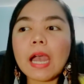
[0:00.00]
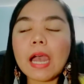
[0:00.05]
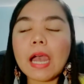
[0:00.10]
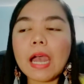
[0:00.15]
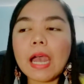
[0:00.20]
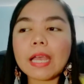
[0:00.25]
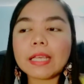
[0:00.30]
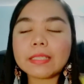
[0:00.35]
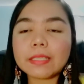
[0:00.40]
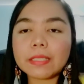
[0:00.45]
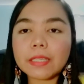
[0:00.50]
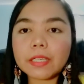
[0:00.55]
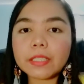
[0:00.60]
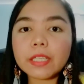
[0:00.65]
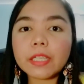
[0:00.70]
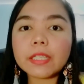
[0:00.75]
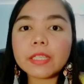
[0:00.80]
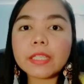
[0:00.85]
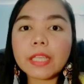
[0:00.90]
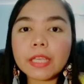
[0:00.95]
I
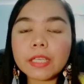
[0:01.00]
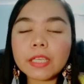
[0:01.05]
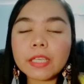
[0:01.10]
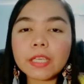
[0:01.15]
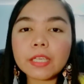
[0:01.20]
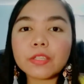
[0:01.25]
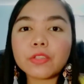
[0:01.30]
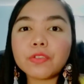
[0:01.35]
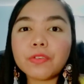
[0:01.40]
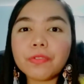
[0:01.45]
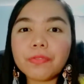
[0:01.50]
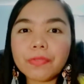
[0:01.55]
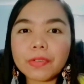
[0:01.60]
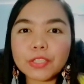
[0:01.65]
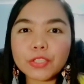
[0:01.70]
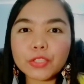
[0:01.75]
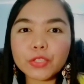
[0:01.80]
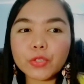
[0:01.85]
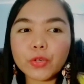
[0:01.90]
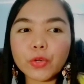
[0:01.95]
started taking
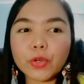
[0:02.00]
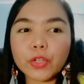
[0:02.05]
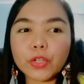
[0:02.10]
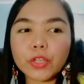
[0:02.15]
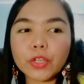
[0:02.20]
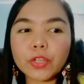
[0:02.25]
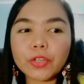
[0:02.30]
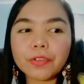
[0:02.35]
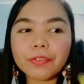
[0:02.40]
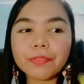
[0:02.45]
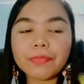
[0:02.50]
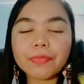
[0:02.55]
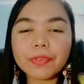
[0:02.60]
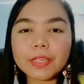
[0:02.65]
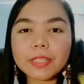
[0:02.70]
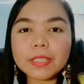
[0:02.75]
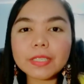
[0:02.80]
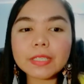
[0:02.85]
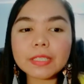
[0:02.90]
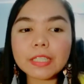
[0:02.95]
Duphaston nung
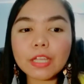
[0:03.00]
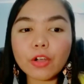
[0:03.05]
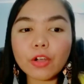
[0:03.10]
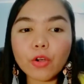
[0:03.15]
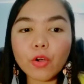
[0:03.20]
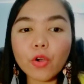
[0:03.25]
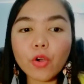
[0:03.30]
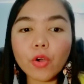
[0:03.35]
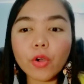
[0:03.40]
first time